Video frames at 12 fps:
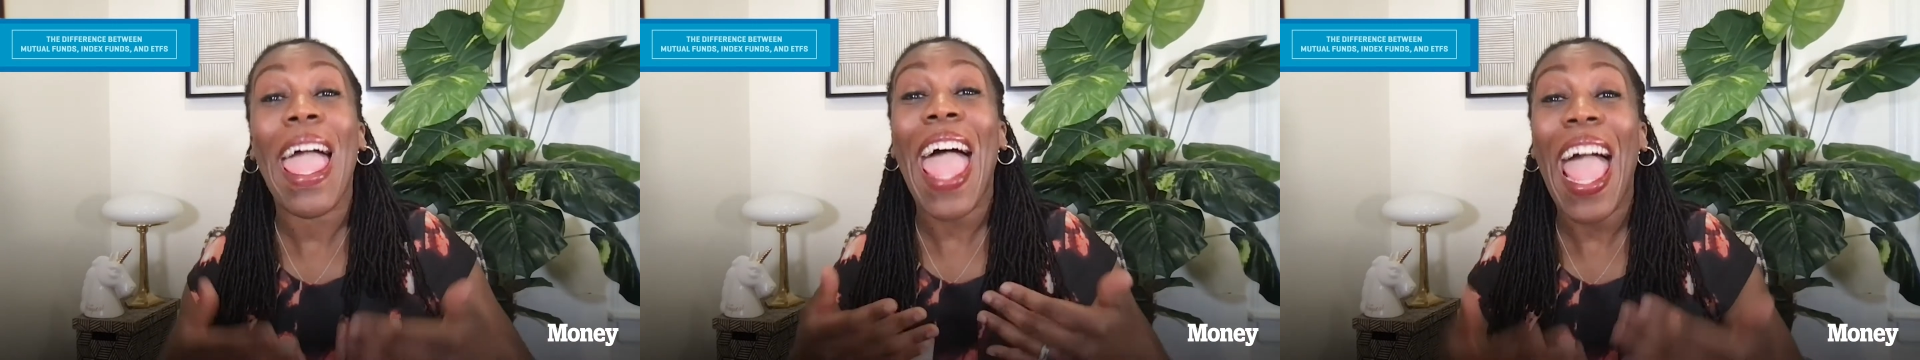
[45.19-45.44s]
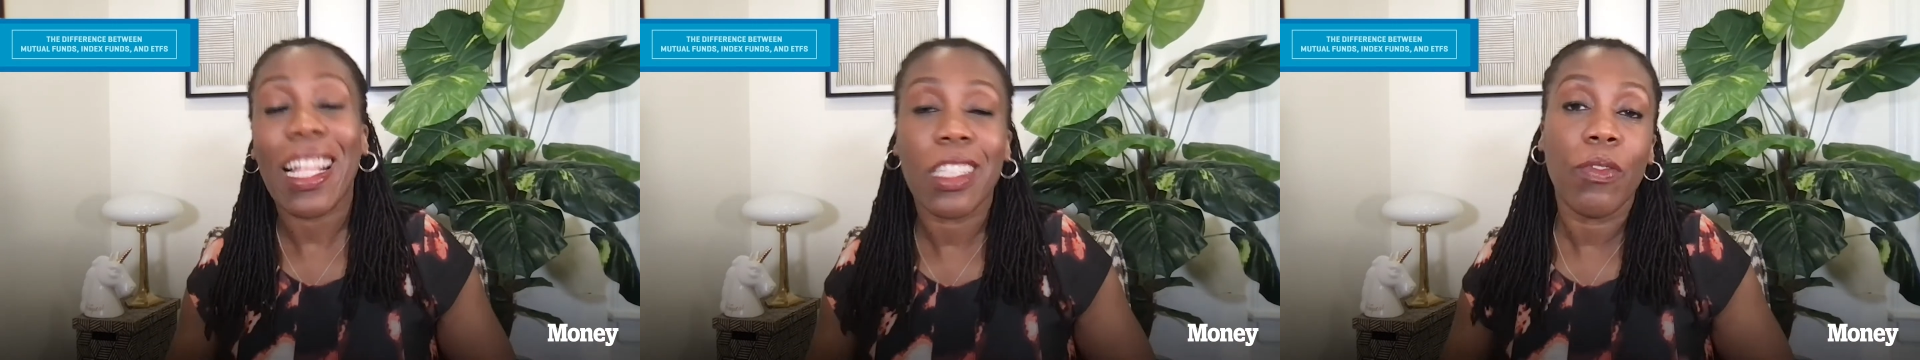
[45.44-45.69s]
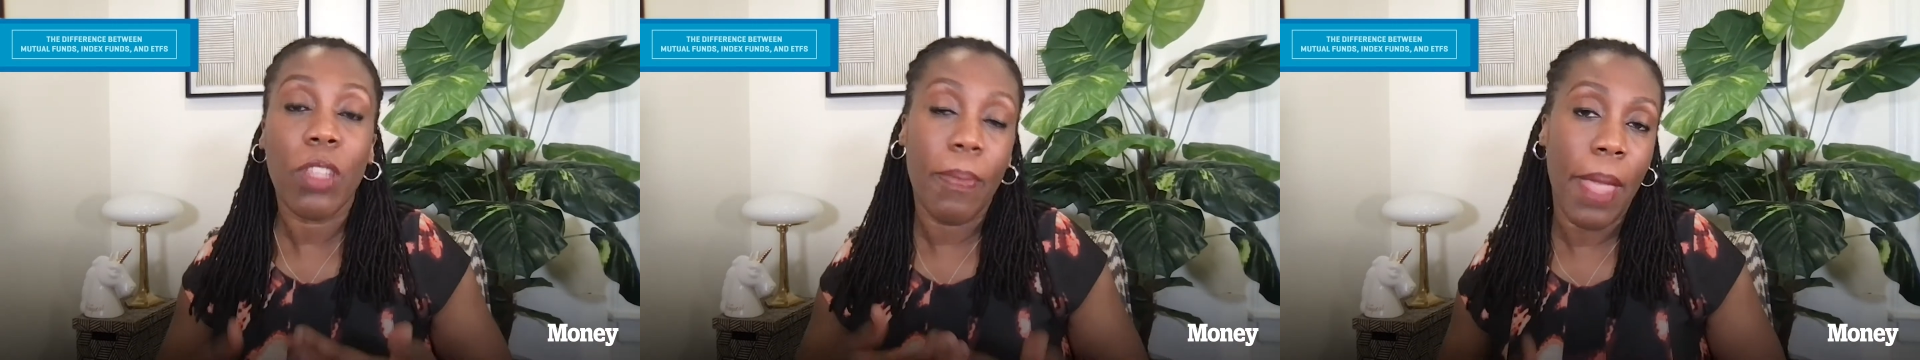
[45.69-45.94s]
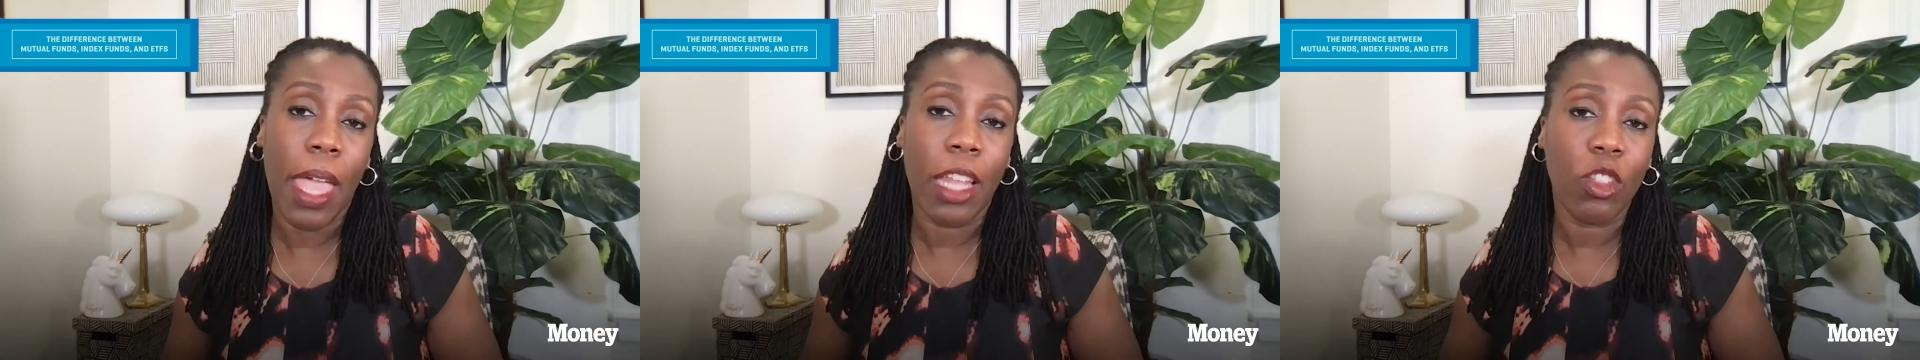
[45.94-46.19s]
actively
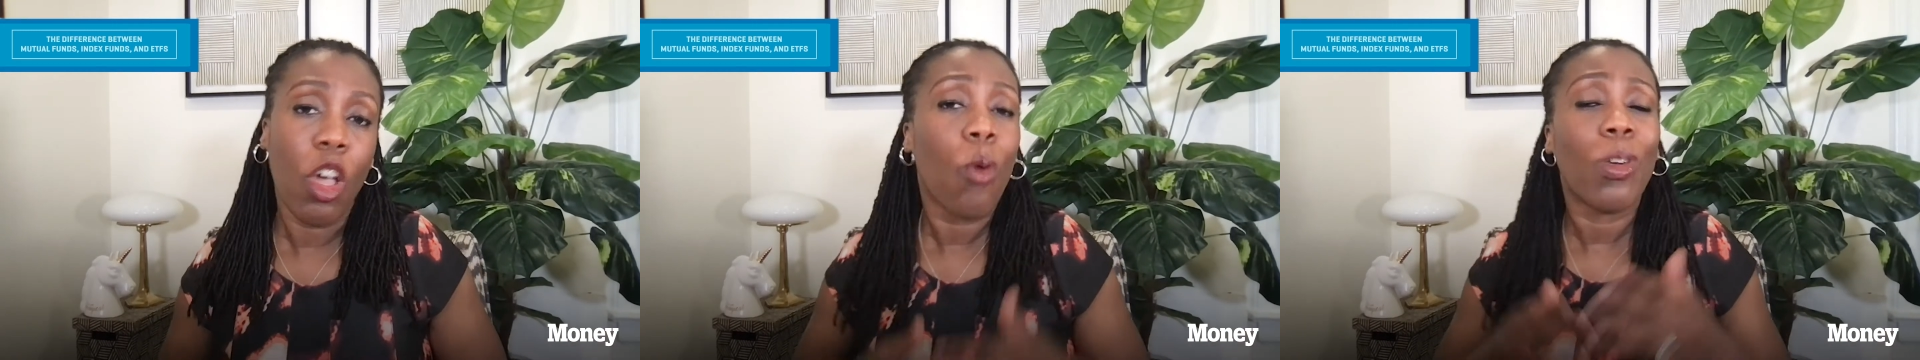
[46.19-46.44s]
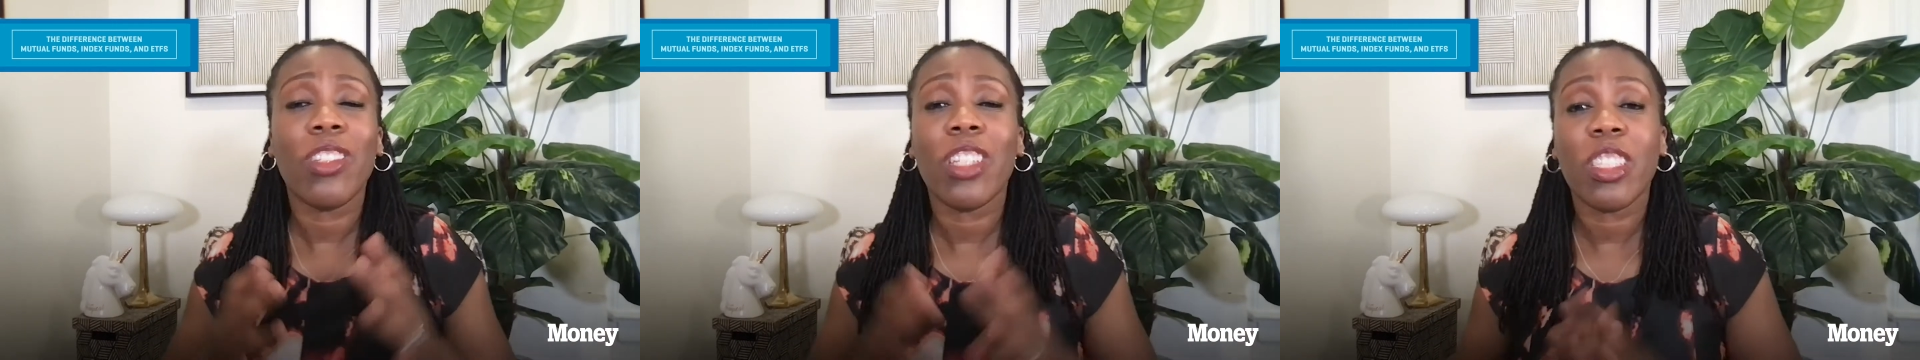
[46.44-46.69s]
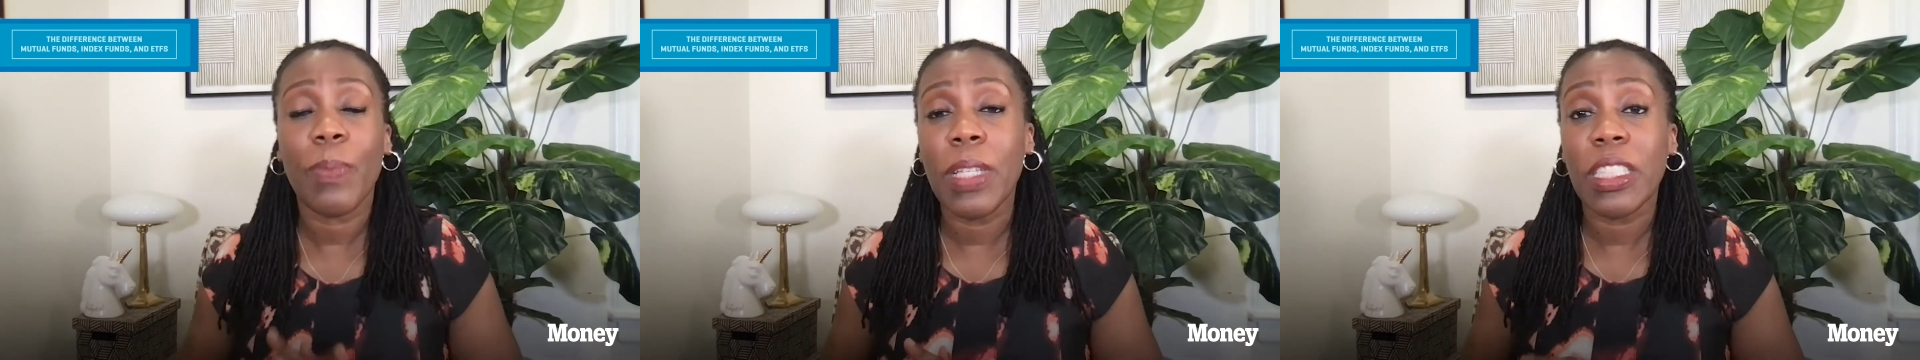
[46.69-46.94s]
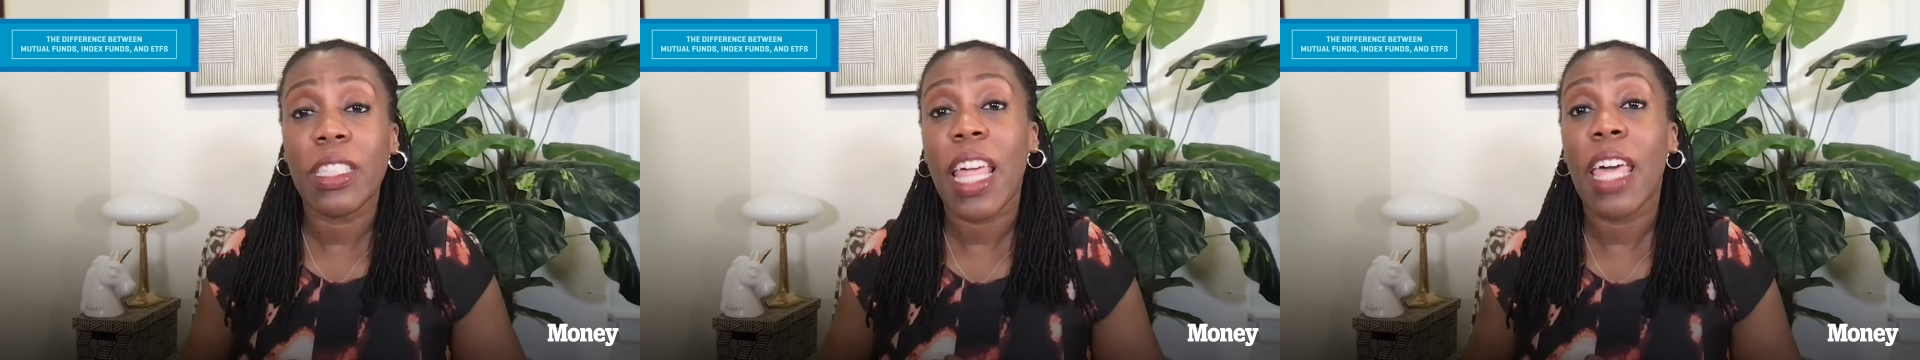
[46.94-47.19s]
managed, which just
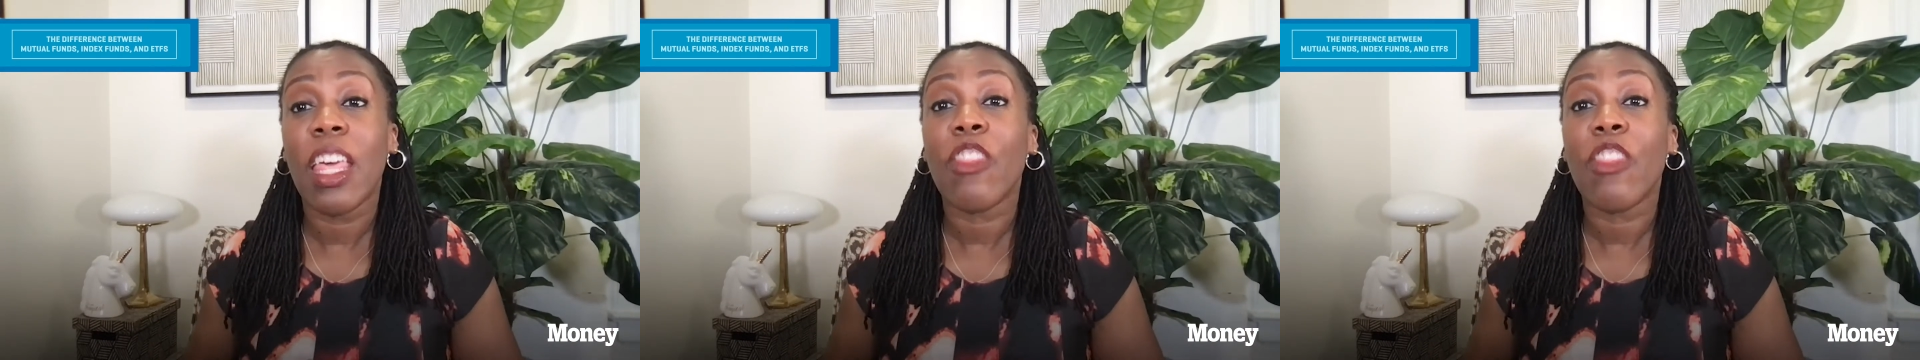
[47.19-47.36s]
means that